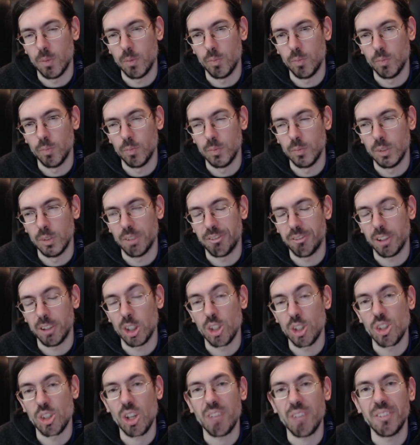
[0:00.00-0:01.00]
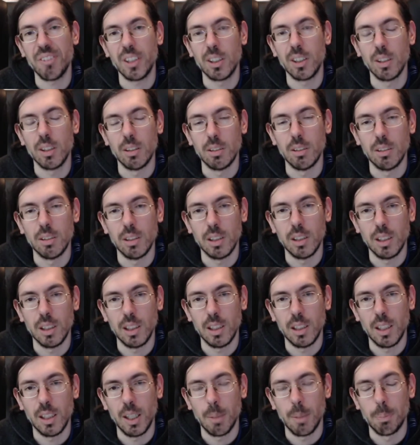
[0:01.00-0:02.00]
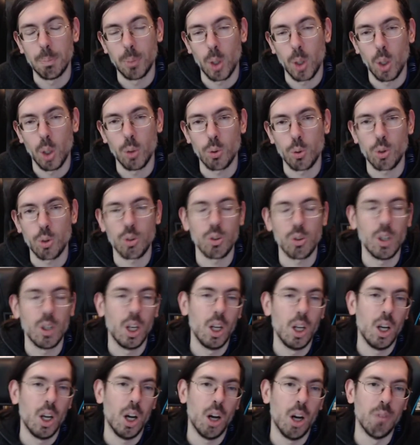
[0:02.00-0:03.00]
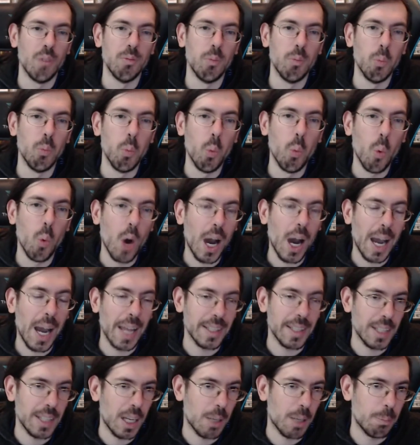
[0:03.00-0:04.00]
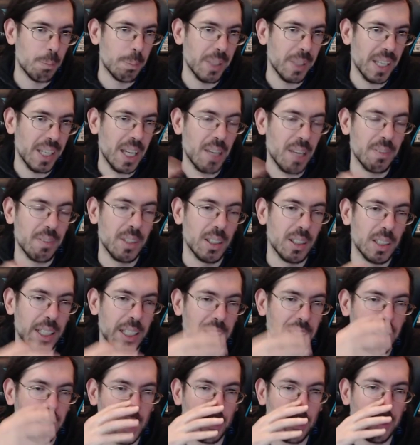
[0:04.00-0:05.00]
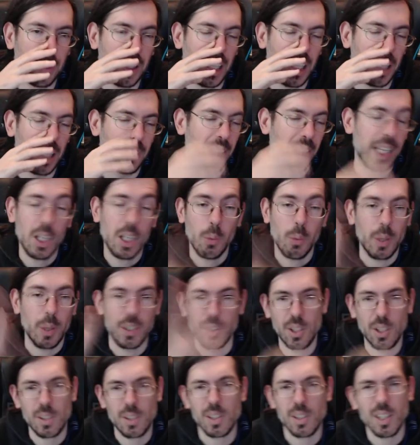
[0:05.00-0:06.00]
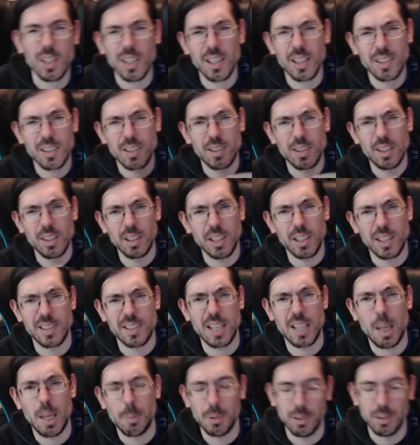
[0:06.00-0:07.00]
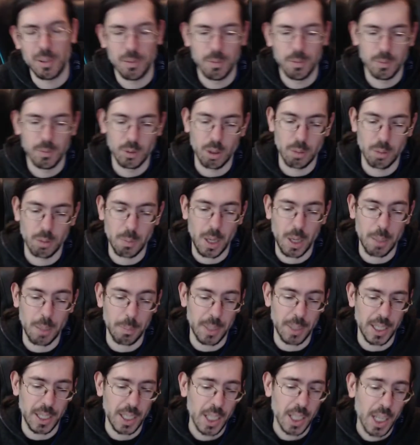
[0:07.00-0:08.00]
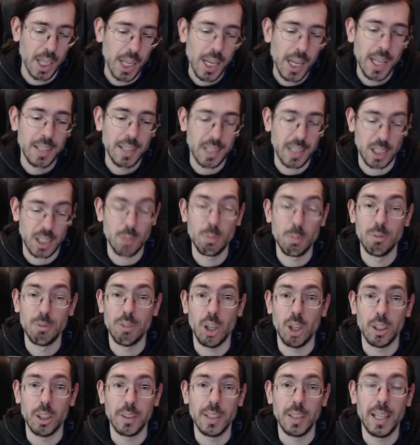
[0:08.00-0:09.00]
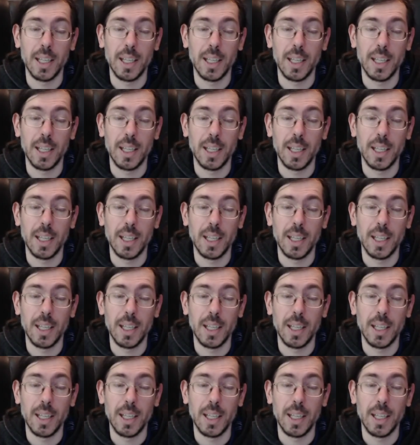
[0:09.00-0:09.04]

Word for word: the philosophical approach of why they are behaving like they are behaving. Anyways, just a silly example, don't mind me. Let's move on.